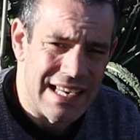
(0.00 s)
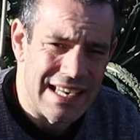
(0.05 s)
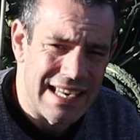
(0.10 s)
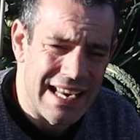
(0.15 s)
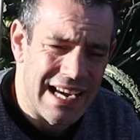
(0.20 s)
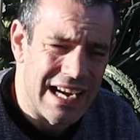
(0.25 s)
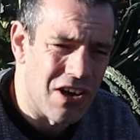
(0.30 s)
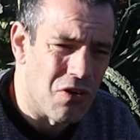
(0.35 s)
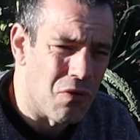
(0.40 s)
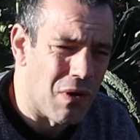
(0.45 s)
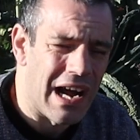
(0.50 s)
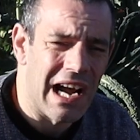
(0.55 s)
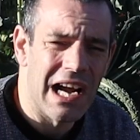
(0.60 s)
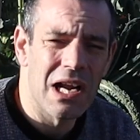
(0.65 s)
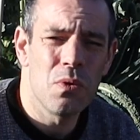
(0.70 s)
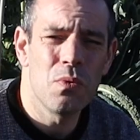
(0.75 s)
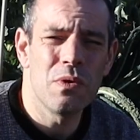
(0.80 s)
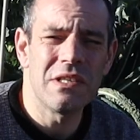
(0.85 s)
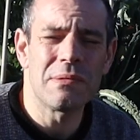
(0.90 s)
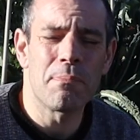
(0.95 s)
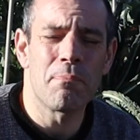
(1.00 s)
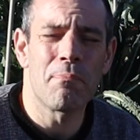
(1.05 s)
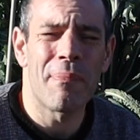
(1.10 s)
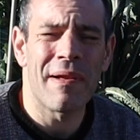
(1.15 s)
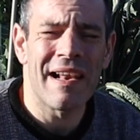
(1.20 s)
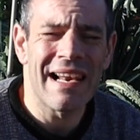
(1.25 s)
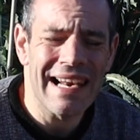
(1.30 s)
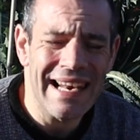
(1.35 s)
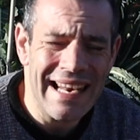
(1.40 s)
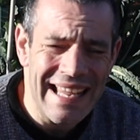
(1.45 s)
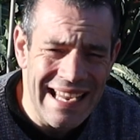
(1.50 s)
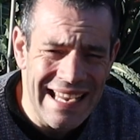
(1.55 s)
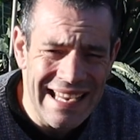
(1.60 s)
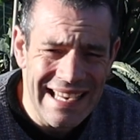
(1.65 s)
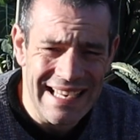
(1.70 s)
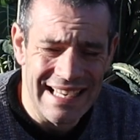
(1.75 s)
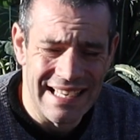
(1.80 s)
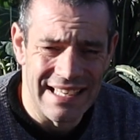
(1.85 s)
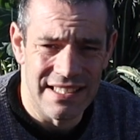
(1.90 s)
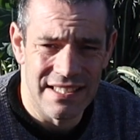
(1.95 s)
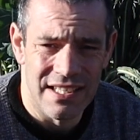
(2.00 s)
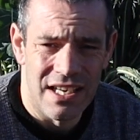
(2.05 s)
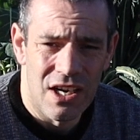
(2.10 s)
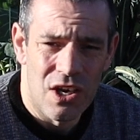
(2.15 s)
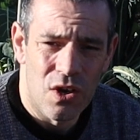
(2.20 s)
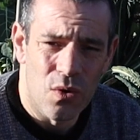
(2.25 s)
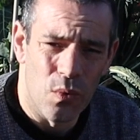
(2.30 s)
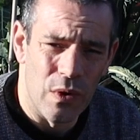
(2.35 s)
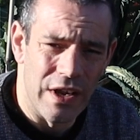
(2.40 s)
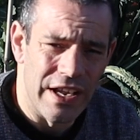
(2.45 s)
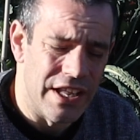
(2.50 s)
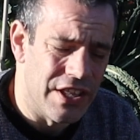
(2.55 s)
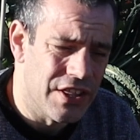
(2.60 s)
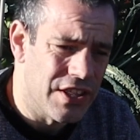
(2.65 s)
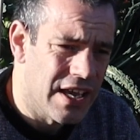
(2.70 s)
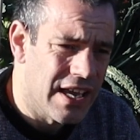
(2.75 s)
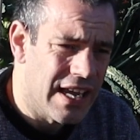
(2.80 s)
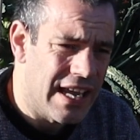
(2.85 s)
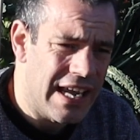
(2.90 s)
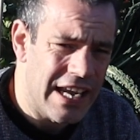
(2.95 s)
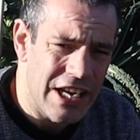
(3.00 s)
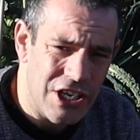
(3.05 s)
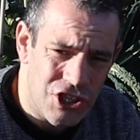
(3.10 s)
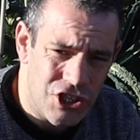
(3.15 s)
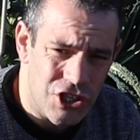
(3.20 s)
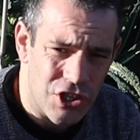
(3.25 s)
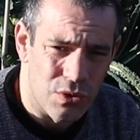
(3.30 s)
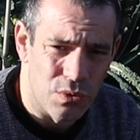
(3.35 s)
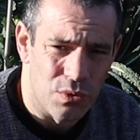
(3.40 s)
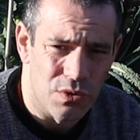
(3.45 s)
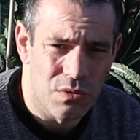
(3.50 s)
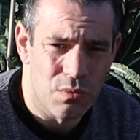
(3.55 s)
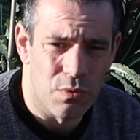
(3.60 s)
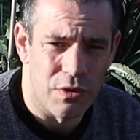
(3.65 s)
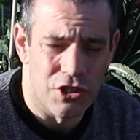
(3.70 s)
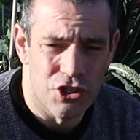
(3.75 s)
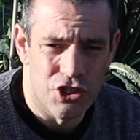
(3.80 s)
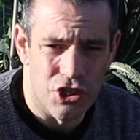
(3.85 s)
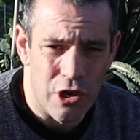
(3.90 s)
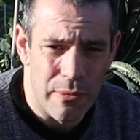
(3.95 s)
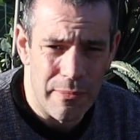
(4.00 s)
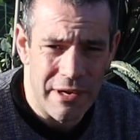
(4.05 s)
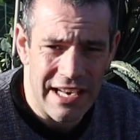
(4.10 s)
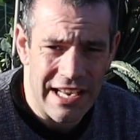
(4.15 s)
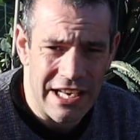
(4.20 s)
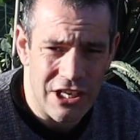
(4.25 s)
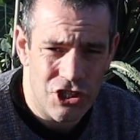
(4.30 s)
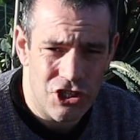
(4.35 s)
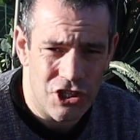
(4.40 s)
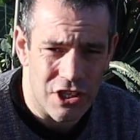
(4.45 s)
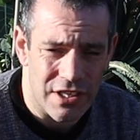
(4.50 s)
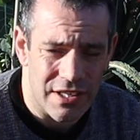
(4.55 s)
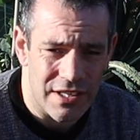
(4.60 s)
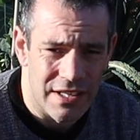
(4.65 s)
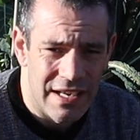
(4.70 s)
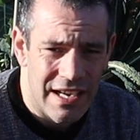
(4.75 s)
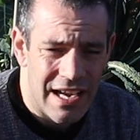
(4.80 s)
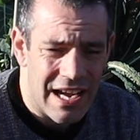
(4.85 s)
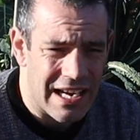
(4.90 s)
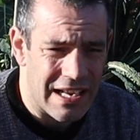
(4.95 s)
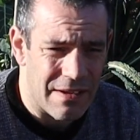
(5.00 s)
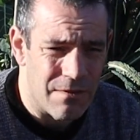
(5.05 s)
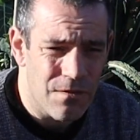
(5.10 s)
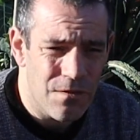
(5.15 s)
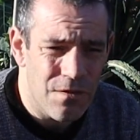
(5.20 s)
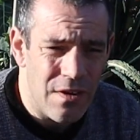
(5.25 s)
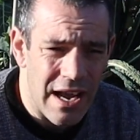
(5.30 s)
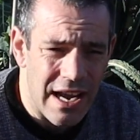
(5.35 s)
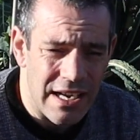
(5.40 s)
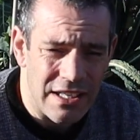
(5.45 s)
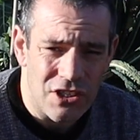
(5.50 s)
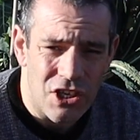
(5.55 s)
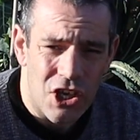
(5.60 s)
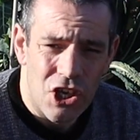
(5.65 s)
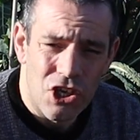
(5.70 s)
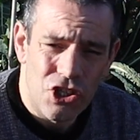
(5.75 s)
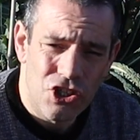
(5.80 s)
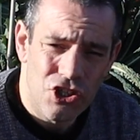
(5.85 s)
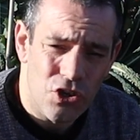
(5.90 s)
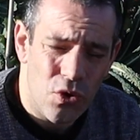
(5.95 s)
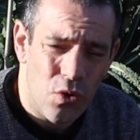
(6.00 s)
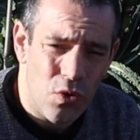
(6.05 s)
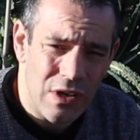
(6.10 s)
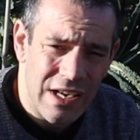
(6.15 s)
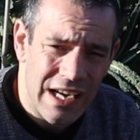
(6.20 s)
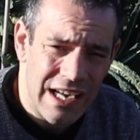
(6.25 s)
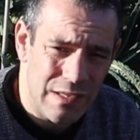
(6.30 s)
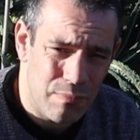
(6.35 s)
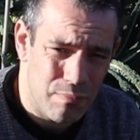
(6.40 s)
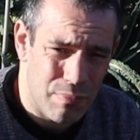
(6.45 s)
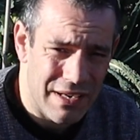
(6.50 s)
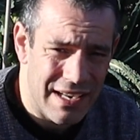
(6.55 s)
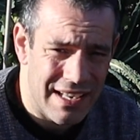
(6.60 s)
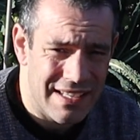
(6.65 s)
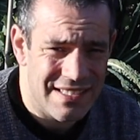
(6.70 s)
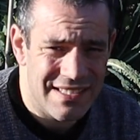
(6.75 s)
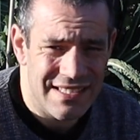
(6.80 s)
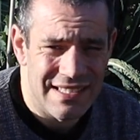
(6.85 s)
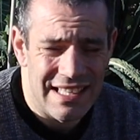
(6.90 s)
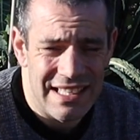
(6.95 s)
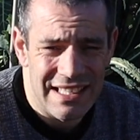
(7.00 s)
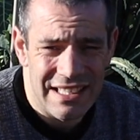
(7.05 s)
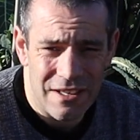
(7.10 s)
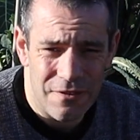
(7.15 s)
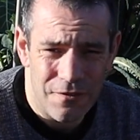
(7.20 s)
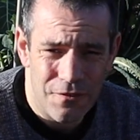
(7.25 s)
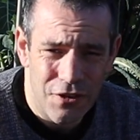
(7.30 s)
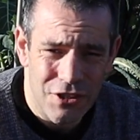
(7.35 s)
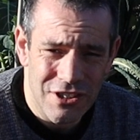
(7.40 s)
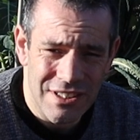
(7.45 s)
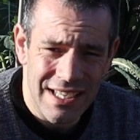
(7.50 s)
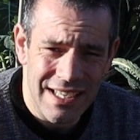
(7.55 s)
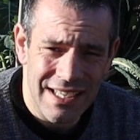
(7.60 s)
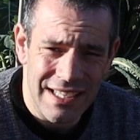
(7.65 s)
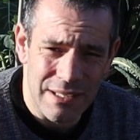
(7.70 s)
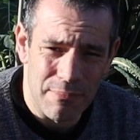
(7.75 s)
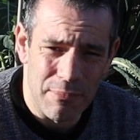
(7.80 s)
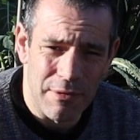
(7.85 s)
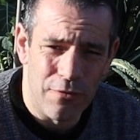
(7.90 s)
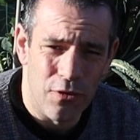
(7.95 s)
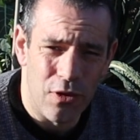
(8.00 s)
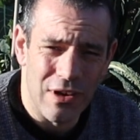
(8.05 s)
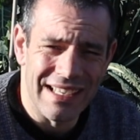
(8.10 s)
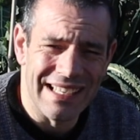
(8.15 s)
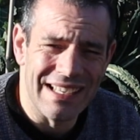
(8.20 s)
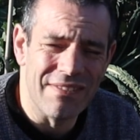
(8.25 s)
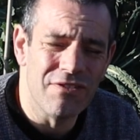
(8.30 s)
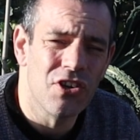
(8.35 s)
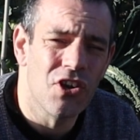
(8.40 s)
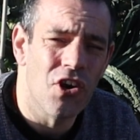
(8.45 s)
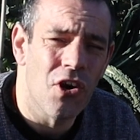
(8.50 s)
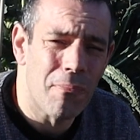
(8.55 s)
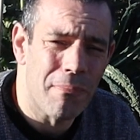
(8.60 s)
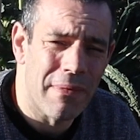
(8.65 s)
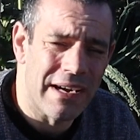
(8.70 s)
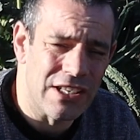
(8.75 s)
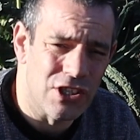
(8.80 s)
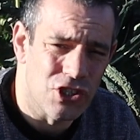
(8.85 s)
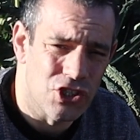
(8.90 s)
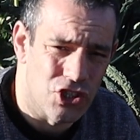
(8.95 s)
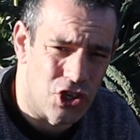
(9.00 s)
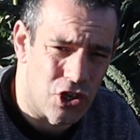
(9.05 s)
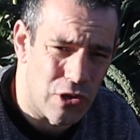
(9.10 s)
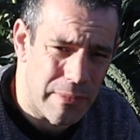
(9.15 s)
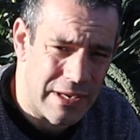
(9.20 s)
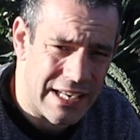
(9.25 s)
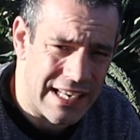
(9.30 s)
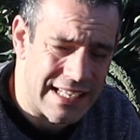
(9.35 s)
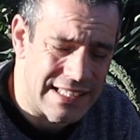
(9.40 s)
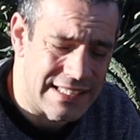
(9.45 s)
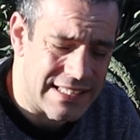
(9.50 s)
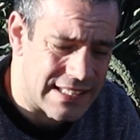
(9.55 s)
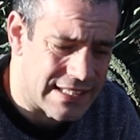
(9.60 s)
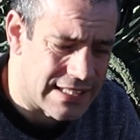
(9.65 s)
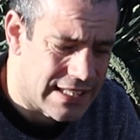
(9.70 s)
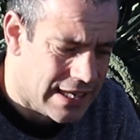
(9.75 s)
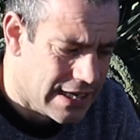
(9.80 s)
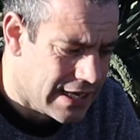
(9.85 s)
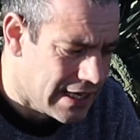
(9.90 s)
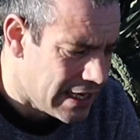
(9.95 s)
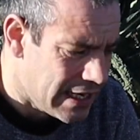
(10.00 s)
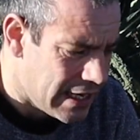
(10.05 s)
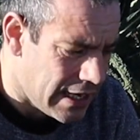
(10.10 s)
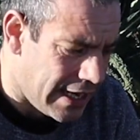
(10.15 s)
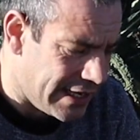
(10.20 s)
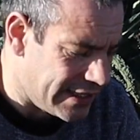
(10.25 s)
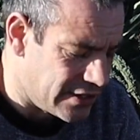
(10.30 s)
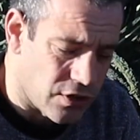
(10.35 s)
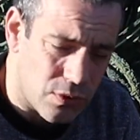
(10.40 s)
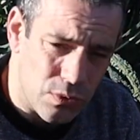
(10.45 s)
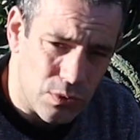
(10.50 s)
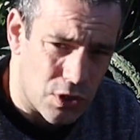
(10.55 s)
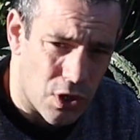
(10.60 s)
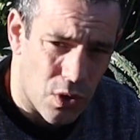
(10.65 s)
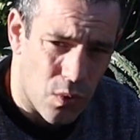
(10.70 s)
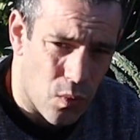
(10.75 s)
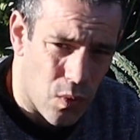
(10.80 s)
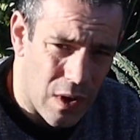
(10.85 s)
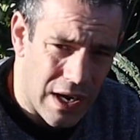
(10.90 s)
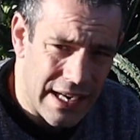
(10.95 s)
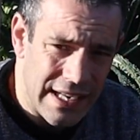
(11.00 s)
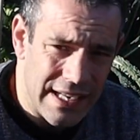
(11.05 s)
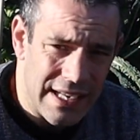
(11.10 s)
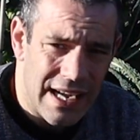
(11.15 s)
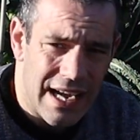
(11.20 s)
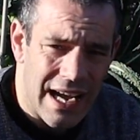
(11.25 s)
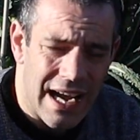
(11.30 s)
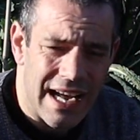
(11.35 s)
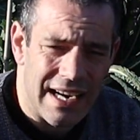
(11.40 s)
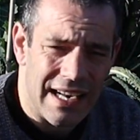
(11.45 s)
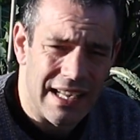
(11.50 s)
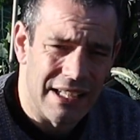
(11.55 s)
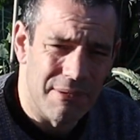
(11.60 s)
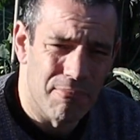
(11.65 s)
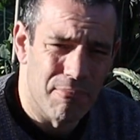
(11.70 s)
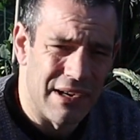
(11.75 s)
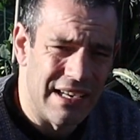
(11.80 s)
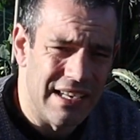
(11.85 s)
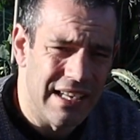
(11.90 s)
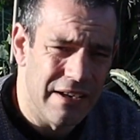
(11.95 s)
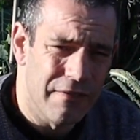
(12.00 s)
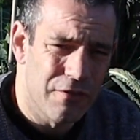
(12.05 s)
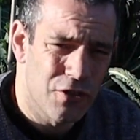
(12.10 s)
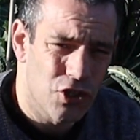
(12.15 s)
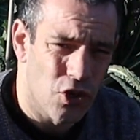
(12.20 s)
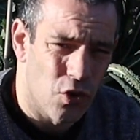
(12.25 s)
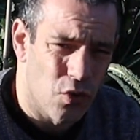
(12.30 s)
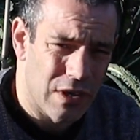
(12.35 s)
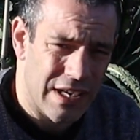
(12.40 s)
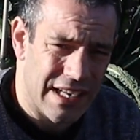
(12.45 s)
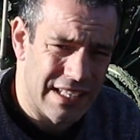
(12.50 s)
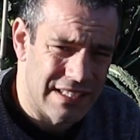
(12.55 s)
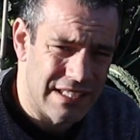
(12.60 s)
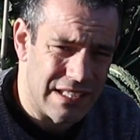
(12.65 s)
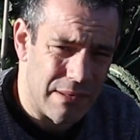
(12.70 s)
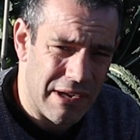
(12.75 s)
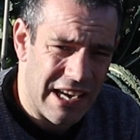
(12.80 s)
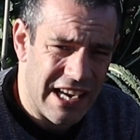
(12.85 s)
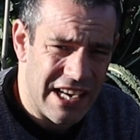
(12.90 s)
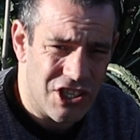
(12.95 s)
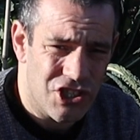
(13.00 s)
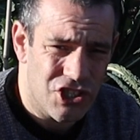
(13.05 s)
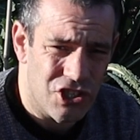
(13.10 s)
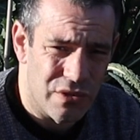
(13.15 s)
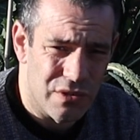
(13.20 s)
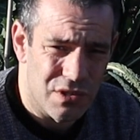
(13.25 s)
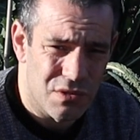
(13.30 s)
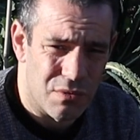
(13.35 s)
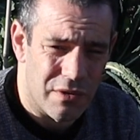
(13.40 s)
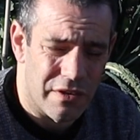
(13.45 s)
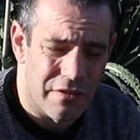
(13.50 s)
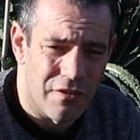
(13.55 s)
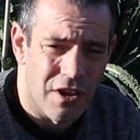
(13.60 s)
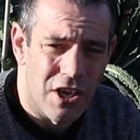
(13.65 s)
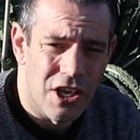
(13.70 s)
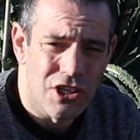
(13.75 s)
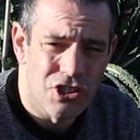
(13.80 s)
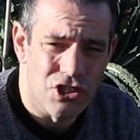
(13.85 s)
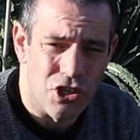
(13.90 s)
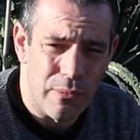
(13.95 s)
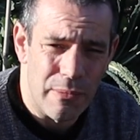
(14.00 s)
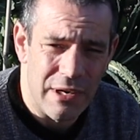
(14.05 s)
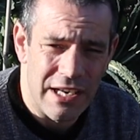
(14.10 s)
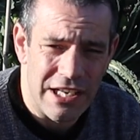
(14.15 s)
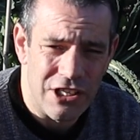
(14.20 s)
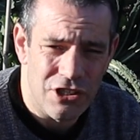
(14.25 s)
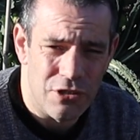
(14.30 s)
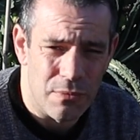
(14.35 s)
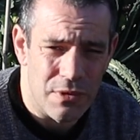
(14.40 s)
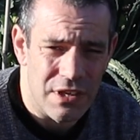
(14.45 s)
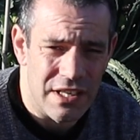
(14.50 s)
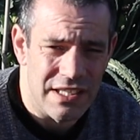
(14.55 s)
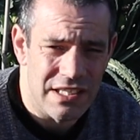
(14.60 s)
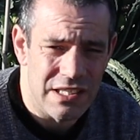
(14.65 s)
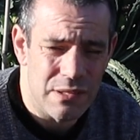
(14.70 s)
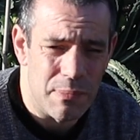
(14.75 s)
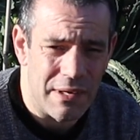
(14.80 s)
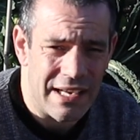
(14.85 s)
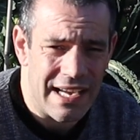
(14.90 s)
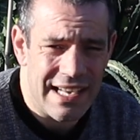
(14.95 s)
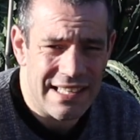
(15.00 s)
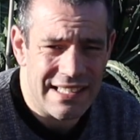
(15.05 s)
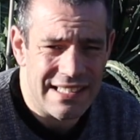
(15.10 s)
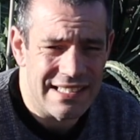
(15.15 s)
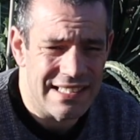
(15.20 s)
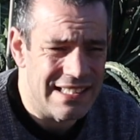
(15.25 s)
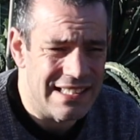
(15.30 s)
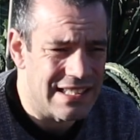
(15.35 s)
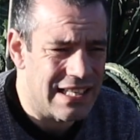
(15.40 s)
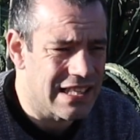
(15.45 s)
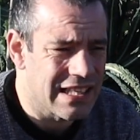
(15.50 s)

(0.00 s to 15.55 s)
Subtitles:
Now, I was plagued with issues with germination, and in fact Sean had plants nearly a foot high before I'd even got mine germinated. I don't know why, and I believe Sean had some issues with germination with his spaghetti seed.